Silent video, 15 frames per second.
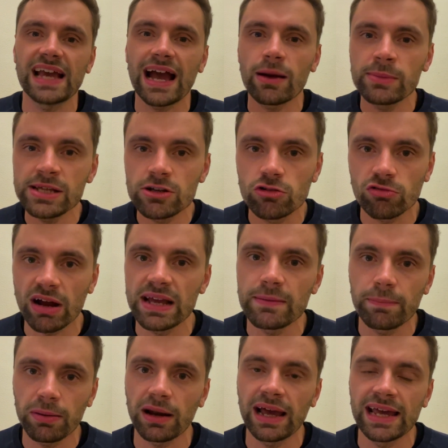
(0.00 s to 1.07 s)
How many
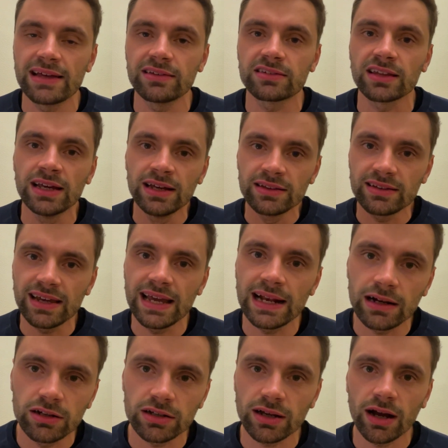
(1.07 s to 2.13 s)
great players do
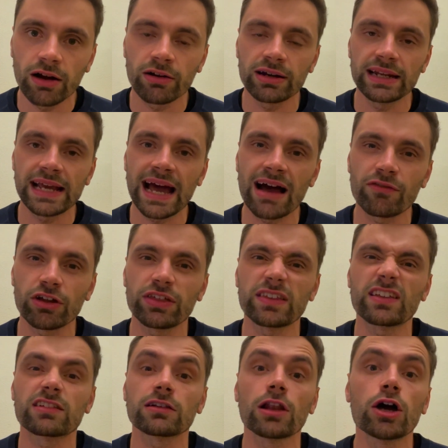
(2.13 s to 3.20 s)
England currently have? I think
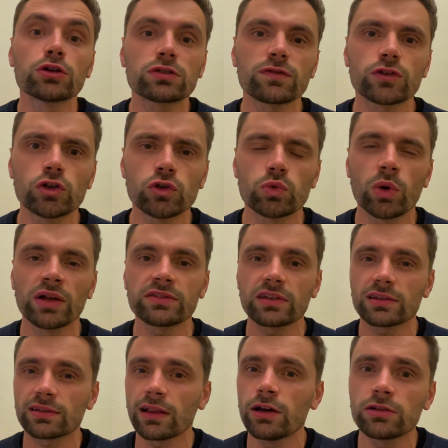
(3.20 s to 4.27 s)
there's loads of good ones.
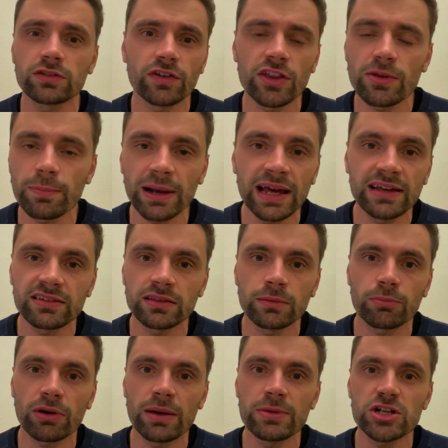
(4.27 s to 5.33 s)
There's loads of other players in the
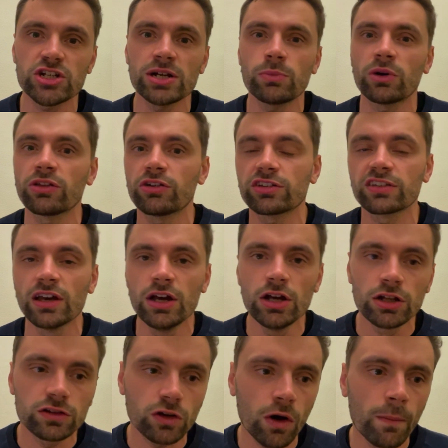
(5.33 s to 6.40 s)
Premiership, whether it's
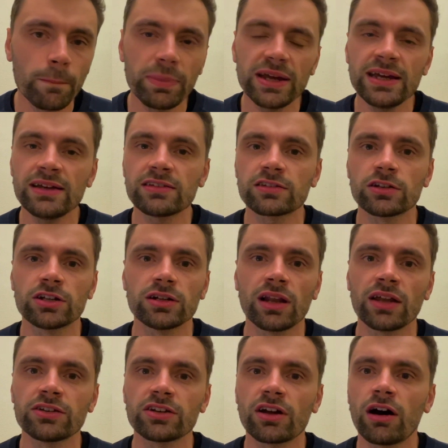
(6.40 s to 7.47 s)
Tom Pearson at
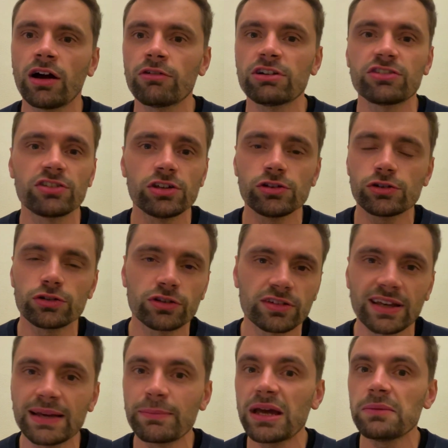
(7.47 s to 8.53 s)
London Irish that you could
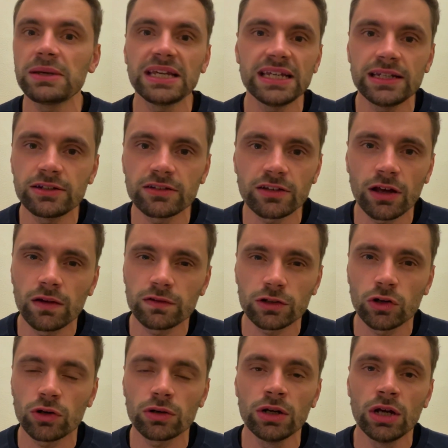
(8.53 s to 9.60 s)
say maybe he deserves
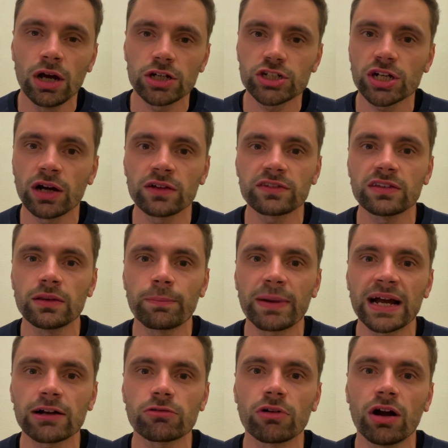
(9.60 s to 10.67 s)
a chance in the
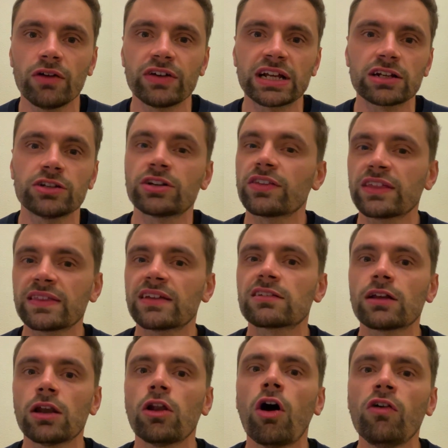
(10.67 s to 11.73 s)
back row of England. I think there's
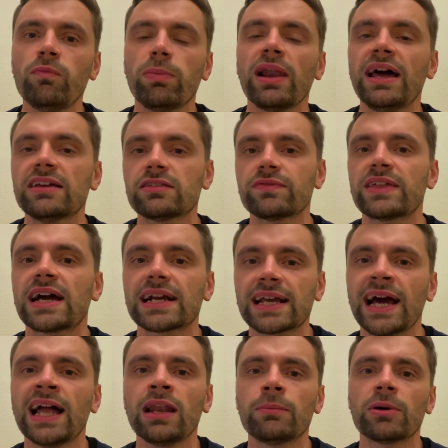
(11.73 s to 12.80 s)
a lot of players of that
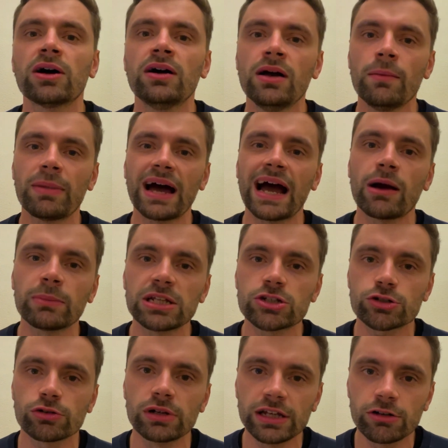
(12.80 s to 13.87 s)
calibre, but how many
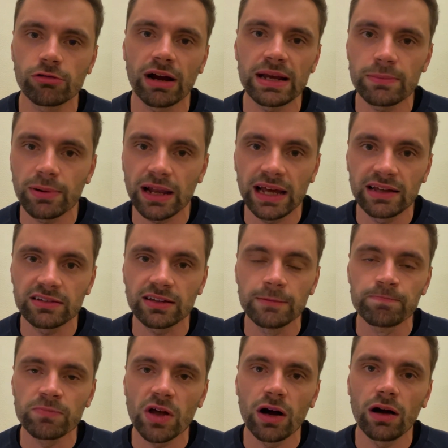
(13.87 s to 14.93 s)
truly great players
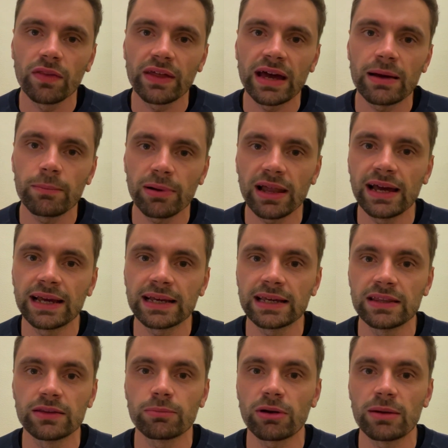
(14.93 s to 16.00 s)
are there playing
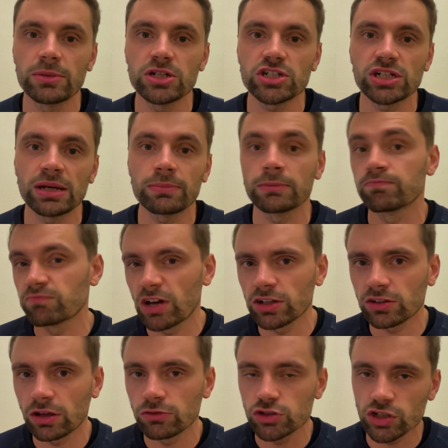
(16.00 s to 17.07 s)
in the Premiership? I
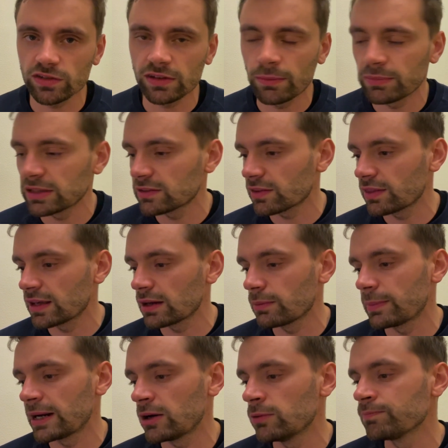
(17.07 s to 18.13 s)
don't know, just something to think
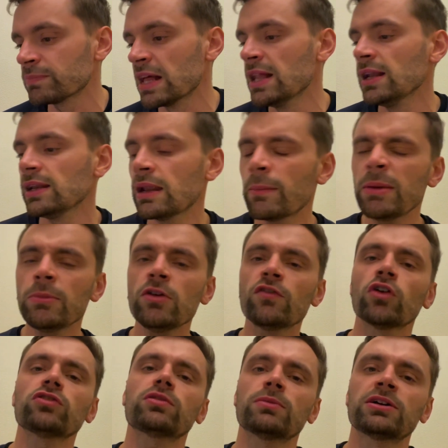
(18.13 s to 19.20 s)
about. Let me move
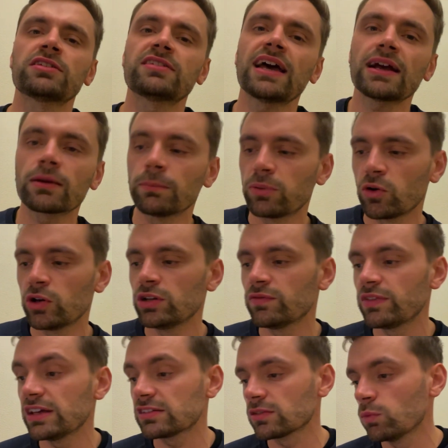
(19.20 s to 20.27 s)
on to my second point of
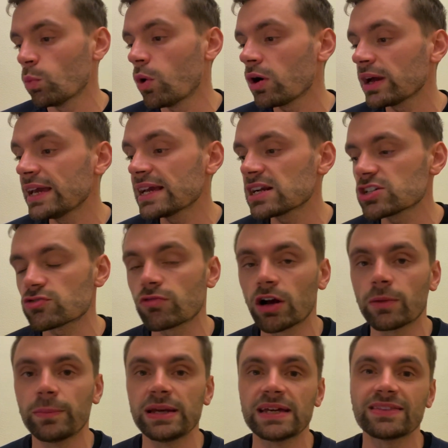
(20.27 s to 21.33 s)
this and why English
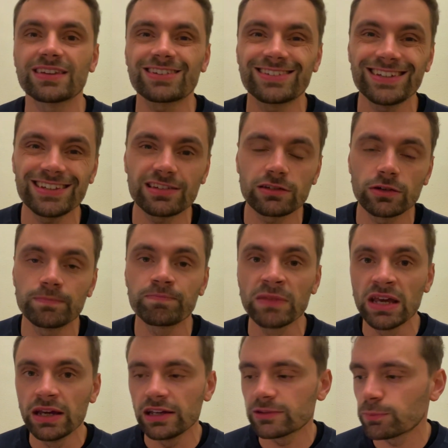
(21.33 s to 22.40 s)
rugby and the system
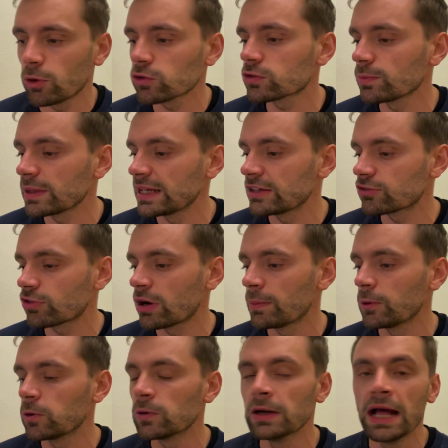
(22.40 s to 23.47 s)
is possibly in
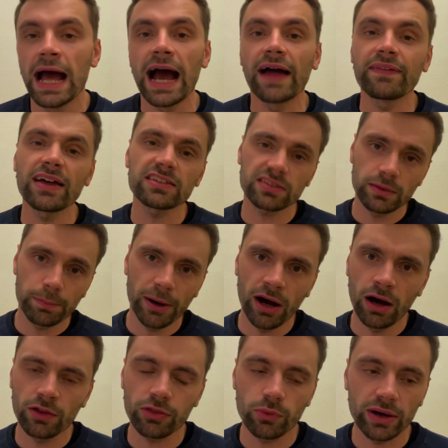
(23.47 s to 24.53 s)
trouble. And that's the
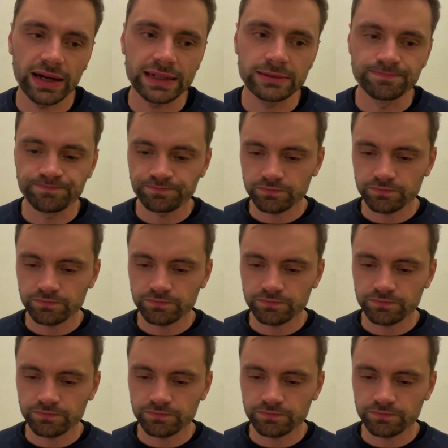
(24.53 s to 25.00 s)
pathway.